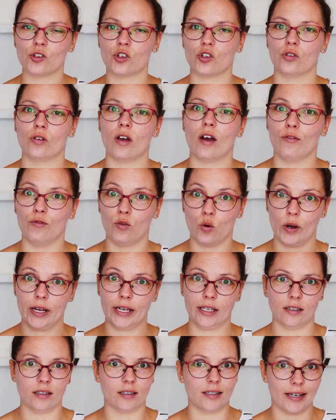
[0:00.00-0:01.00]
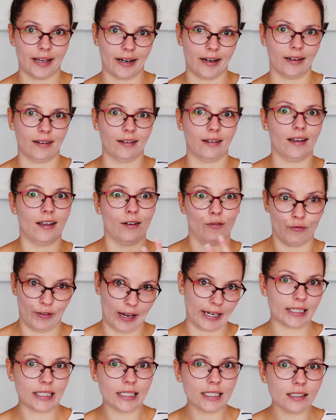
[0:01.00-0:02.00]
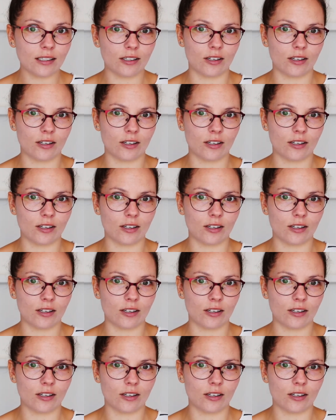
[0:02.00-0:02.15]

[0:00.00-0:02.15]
to avoid getting infected,